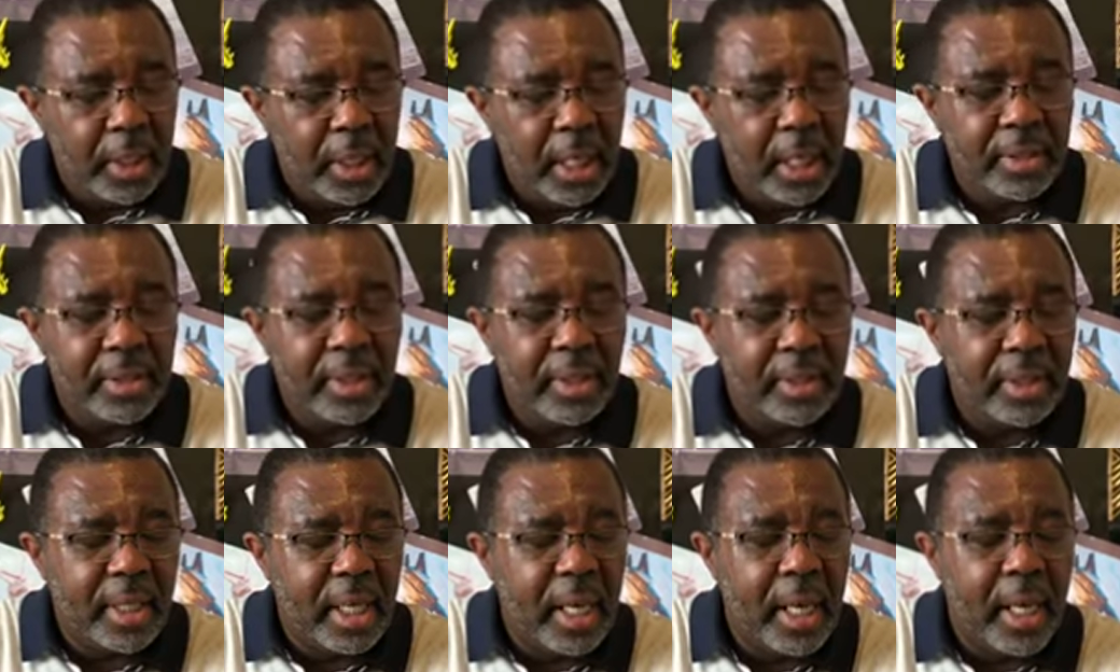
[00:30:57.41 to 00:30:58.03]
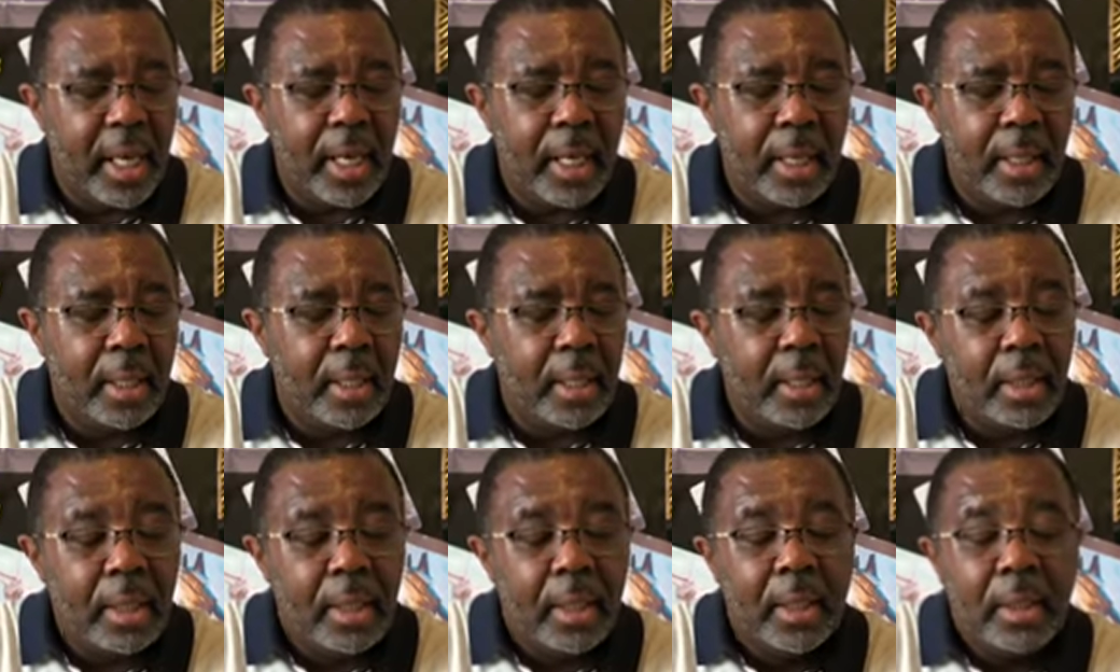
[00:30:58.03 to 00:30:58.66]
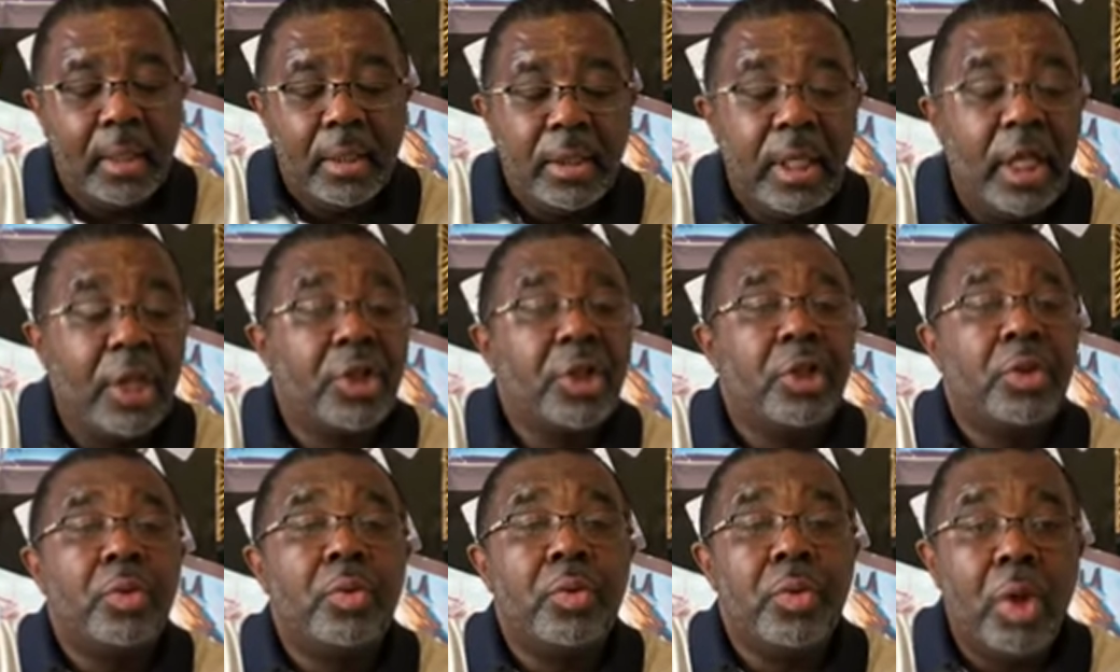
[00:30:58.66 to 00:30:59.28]
That's a sign
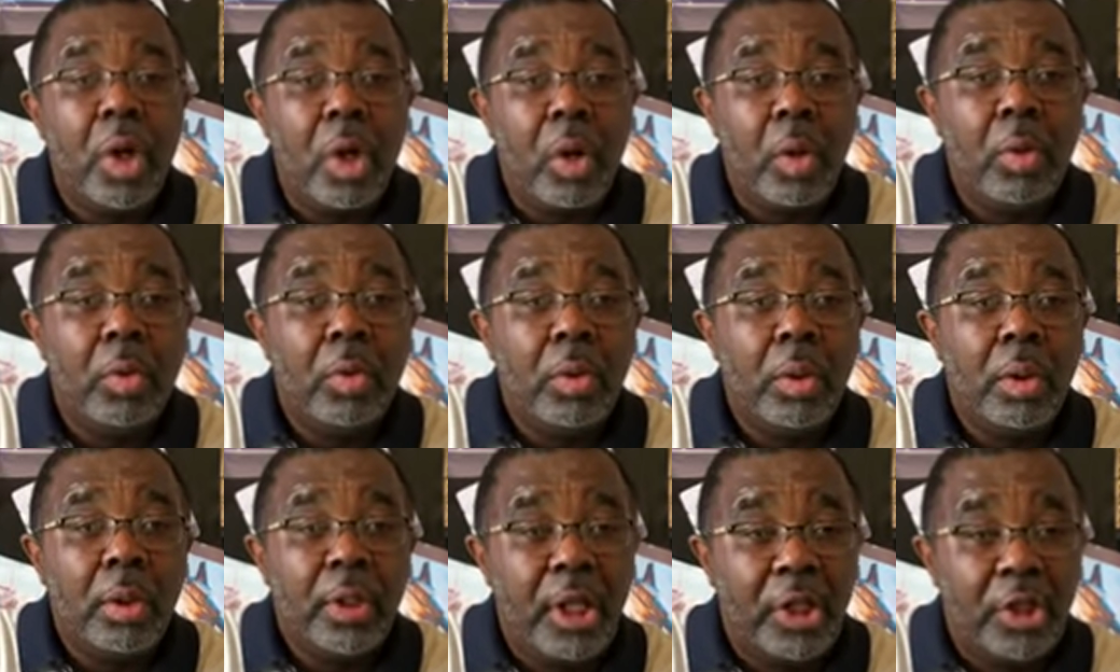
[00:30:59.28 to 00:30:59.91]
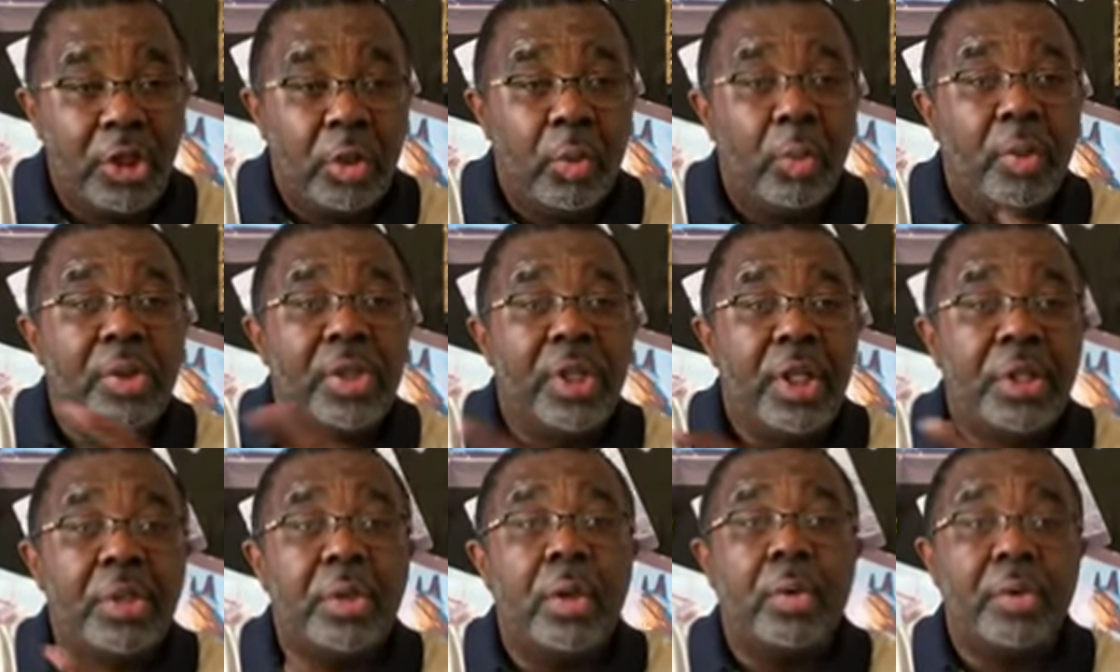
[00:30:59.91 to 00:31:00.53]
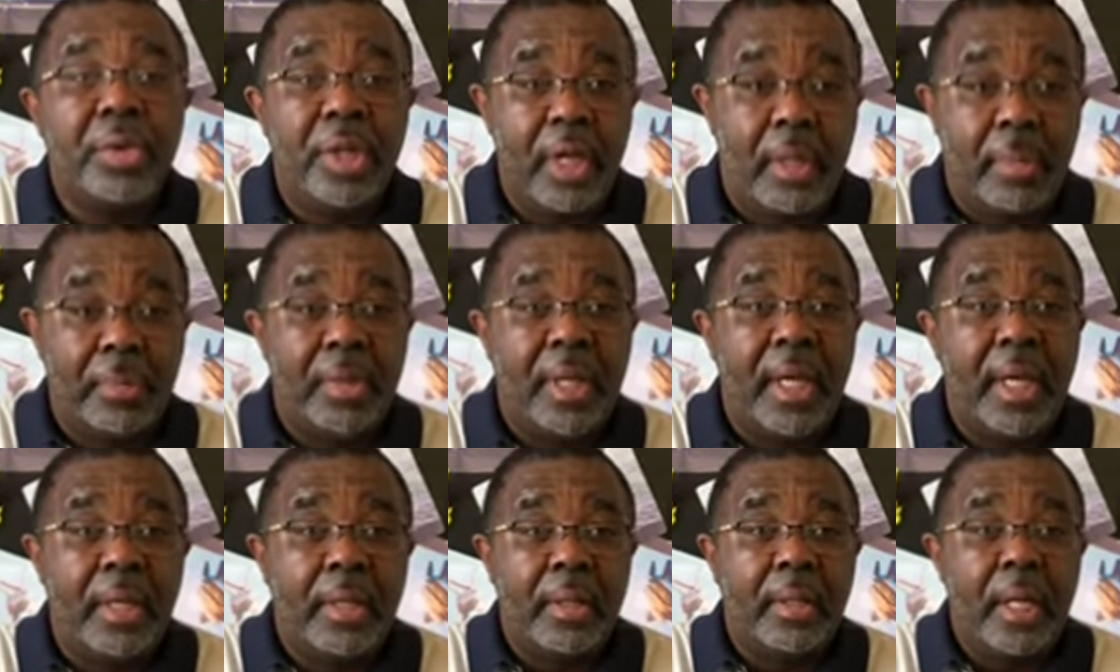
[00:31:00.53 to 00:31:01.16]
that you know that you was in your dumb
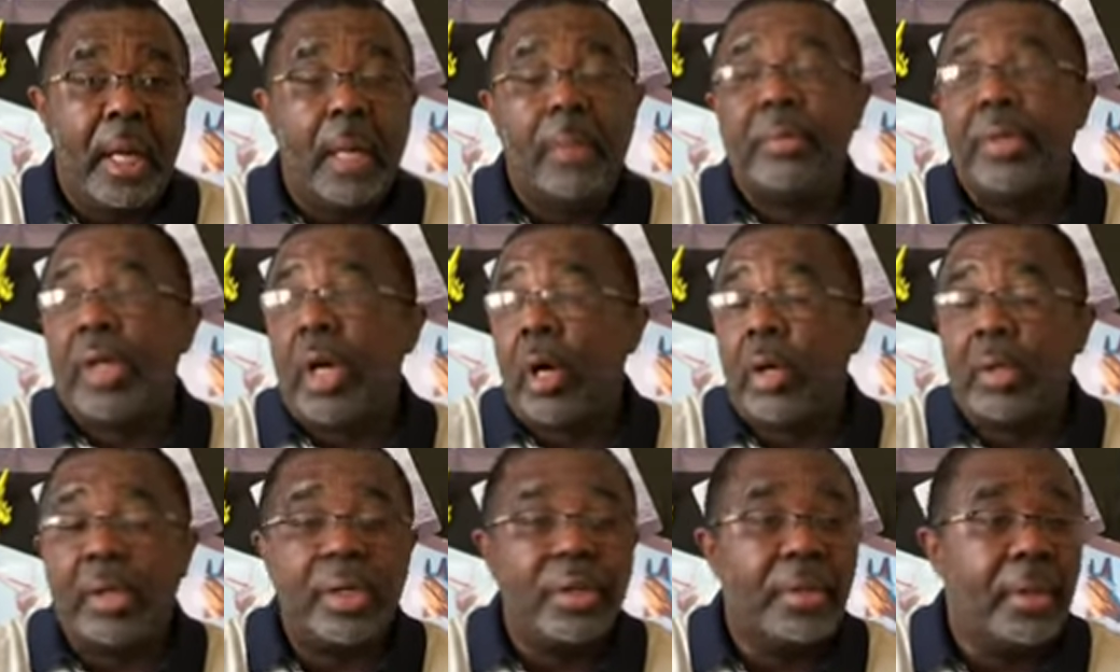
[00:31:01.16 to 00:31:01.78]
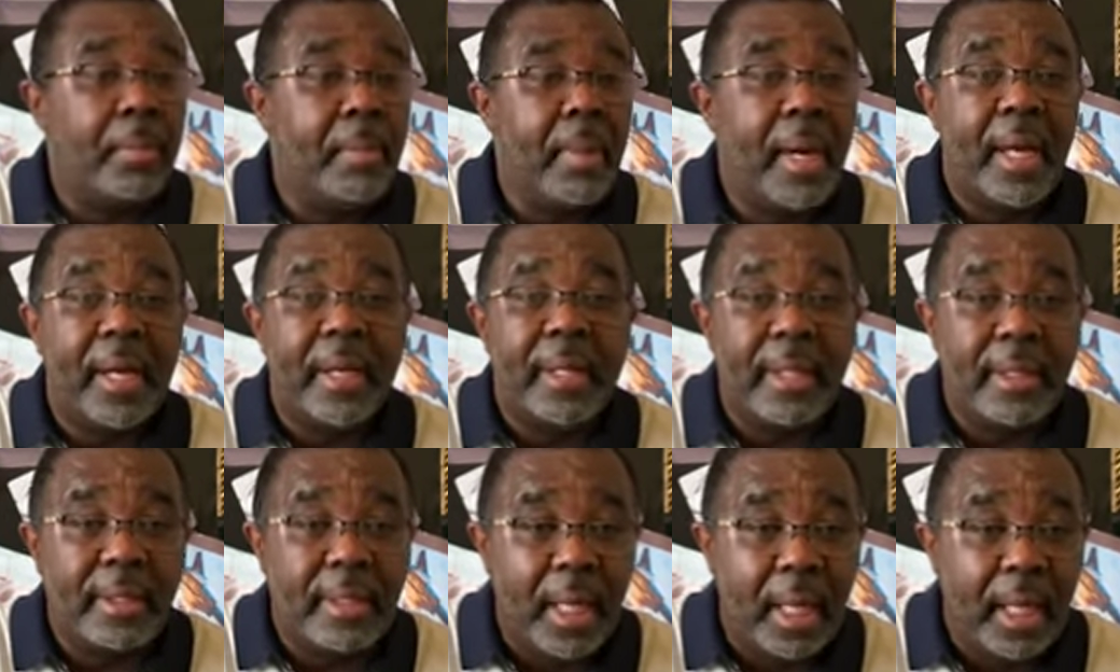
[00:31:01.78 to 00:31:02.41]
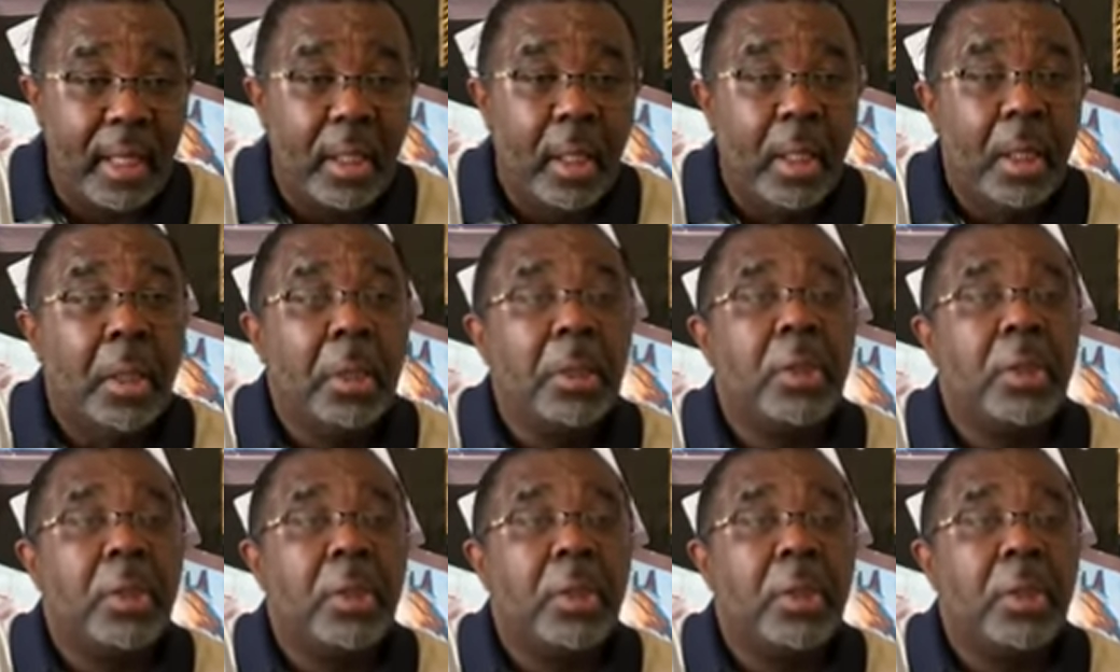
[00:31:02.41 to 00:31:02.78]
day. I'm talking to somebody today.